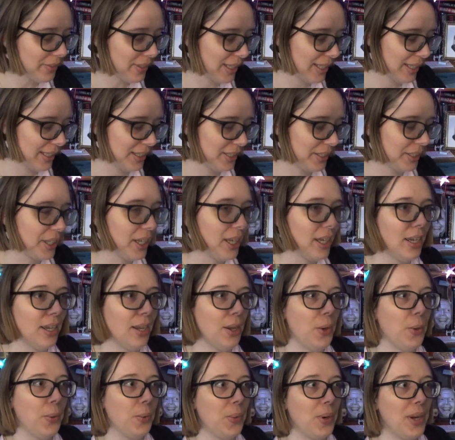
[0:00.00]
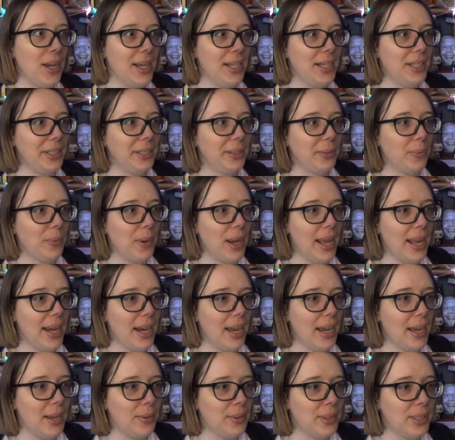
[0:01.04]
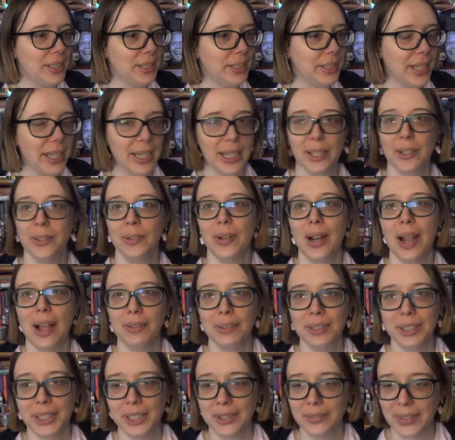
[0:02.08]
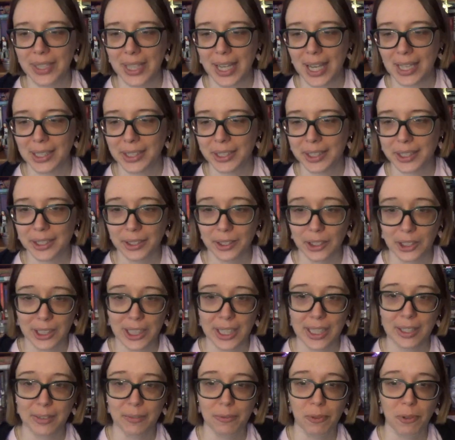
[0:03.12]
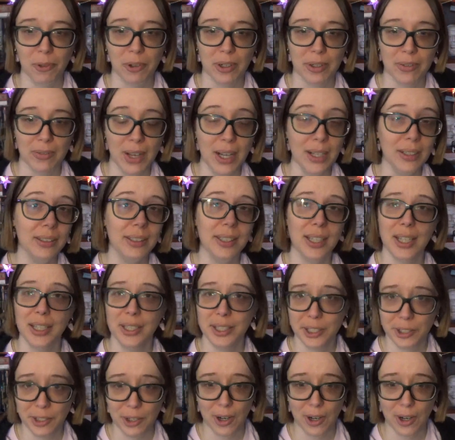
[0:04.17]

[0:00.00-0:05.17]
of these was when I was kicking around CVS looking for Valentine's